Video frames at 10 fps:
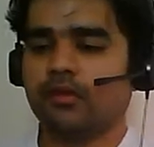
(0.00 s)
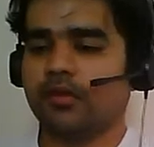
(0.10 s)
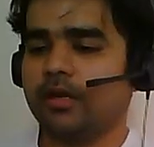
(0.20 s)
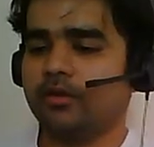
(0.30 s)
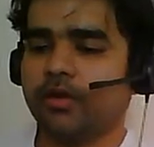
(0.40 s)

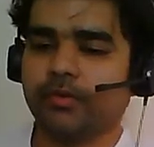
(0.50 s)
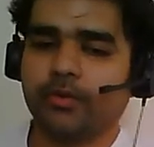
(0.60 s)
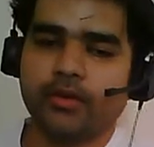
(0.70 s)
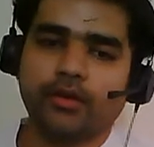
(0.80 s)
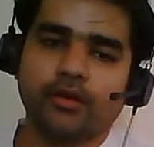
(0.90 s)
Hello
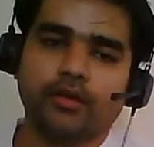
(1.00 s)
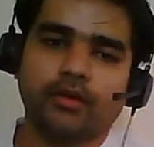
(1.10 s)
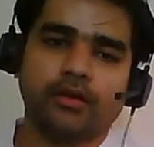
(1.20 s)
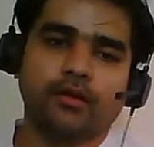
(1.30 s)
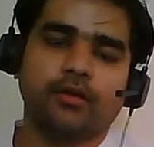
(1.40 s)

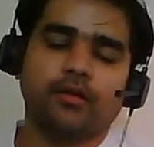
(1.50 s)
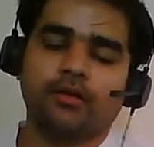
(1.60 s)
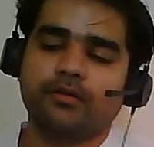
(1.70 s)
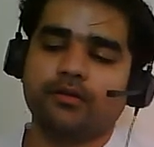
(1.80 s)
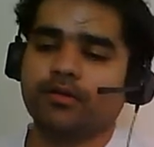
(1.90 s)

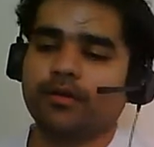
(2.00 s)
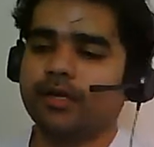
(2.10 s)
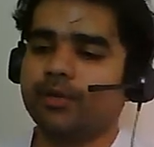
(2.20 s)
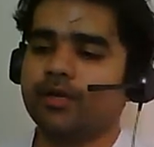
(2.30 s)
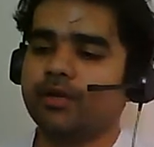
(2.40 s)
everyone.
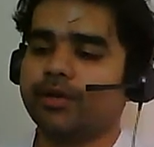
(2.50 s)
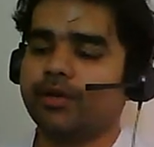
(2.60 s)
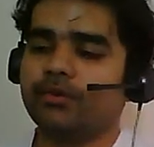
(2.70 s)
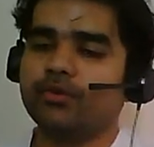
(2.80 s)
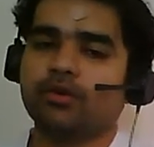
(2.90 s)
Today we are
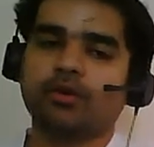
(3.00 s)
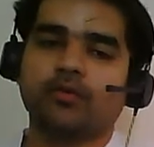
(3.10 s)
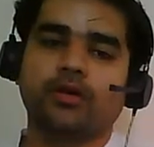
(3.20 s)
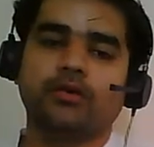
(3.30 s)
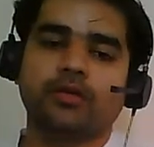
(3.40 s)
going to talk
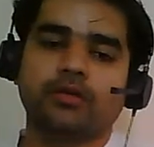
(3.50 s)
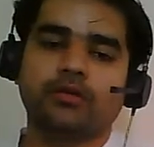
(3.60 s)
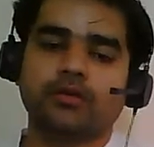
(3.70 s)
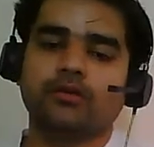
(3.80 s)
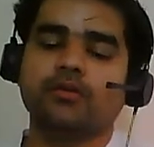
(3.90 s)
about
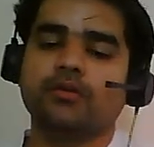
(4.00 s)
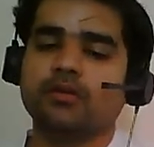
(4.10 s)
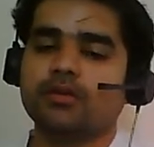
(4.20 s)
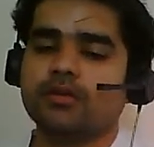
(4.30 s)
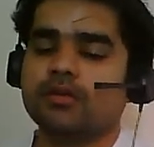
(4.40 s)

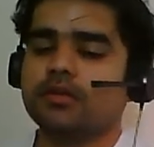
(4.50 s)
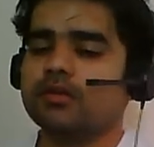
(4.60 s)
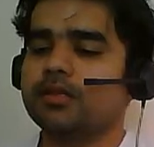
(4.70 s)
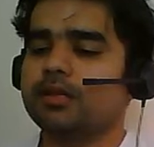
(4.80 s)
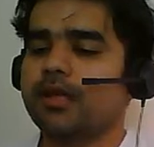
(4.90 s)

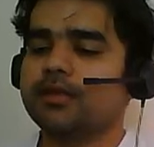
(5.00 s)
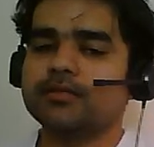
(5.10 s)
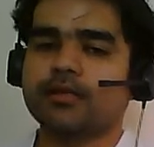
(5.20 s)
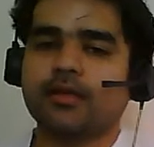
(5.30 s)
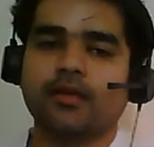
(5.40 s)
the
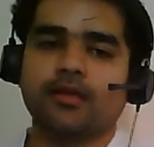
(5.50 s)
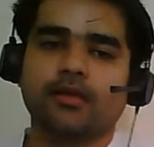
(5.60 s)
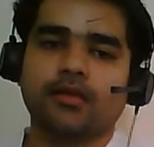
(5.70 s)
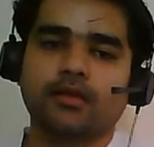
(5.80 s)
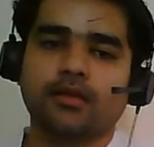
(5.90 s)

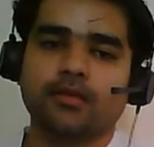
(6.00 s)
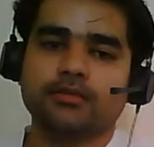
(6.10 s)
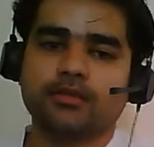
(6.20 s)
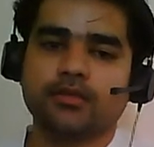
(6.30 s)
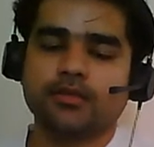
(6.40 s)

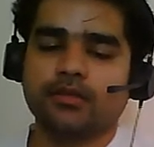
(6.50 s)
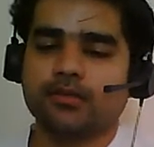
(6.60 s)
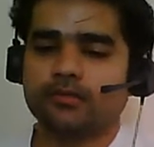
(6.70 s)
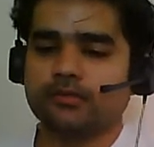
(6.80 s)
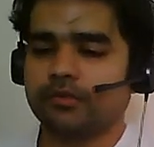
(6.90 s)

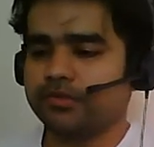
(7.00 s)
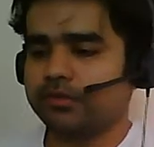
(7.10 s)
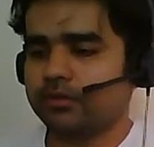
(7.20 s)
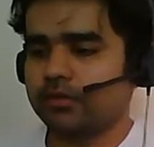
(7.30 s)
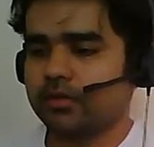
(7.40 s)
ascii
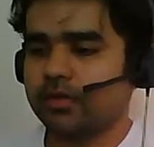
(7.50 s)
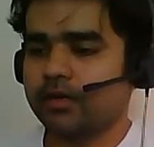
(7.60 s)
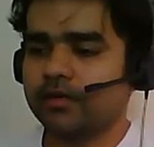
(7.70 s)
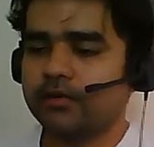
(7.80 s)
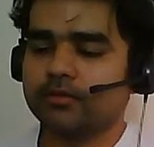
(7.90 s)
function,
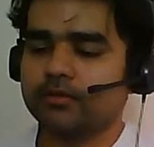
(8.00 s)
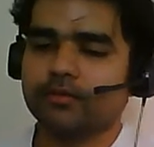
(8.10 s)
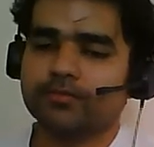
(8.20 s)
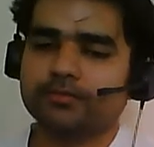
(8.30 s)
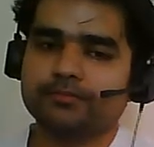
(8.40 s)

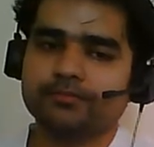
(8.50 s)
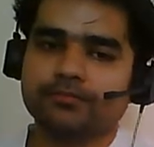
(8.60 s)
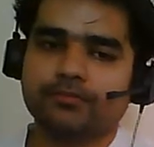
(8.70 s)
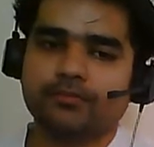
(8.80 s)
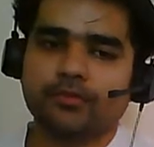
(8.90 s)
and
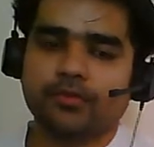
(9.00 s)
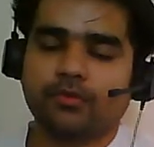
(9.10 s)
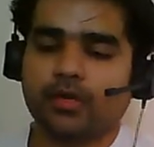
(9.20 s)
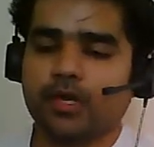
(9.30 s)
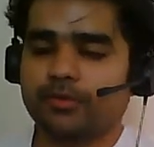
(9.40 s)

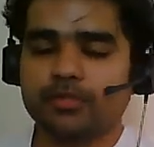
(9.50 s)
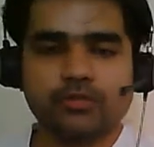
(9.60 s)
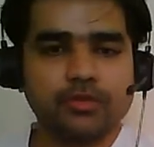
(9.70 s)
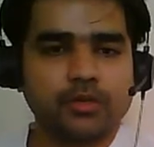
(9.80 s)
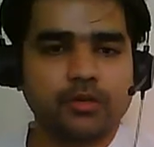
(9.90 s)
what
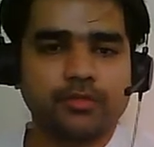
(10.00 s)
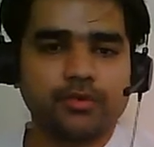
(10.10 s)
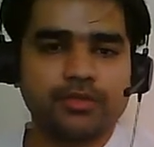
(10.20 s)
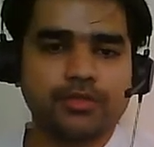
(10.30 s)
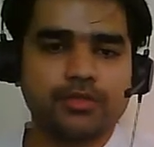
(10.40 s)
happens with
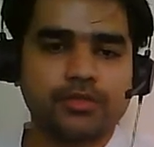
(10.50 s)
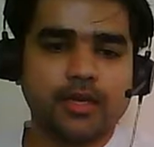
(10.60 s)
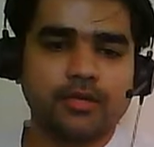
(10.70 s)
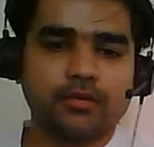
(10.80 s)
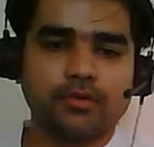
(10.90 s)
computers is
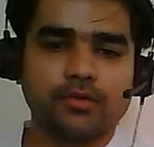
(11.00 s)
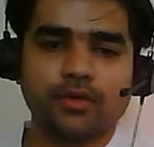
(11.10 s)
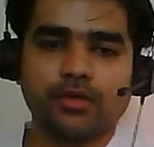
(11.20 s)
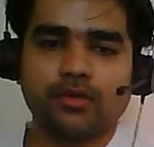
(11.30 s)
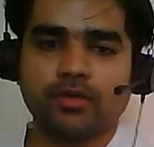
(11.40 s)
that
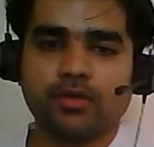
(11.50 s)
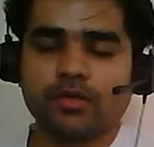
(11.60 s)
when you